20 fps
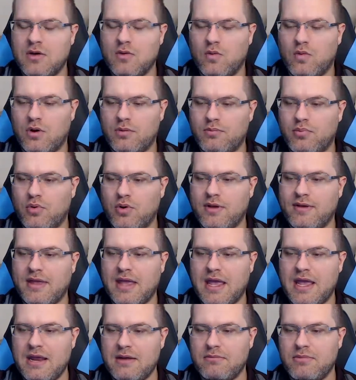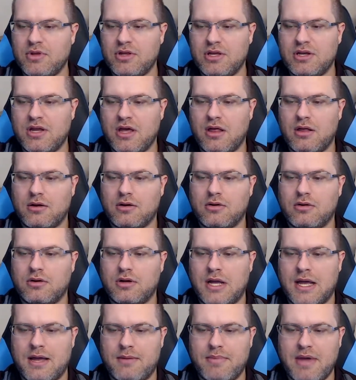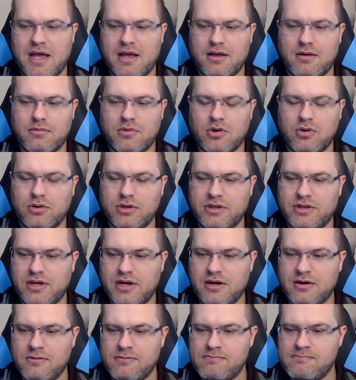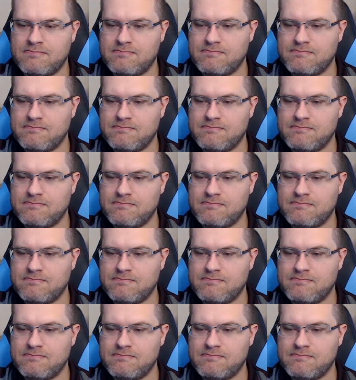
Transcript: $1.8 million backup goalie there.